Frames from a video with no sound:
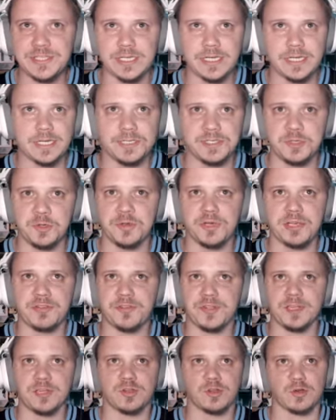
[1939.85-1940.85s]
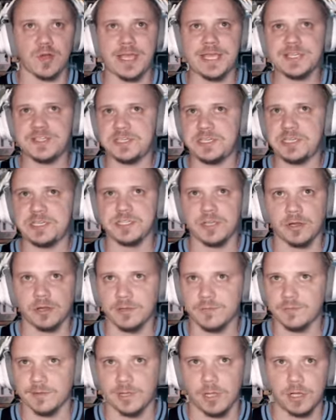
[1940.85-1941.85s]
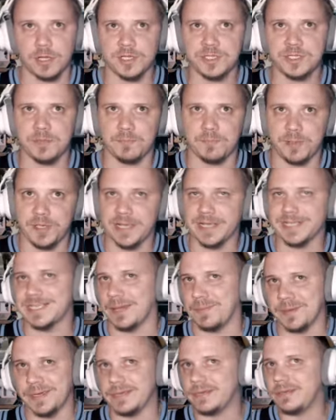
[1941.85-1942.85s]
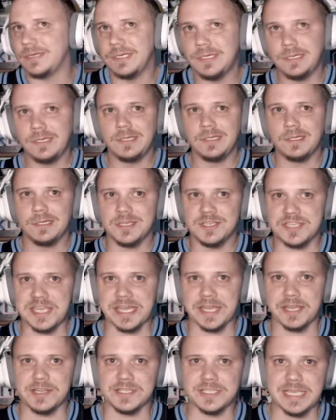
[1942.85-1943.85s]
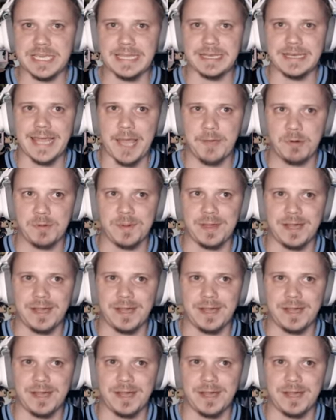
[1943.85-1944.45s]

to do anything crazy. Start launching picks. I mean, 2nd and 10 now, we're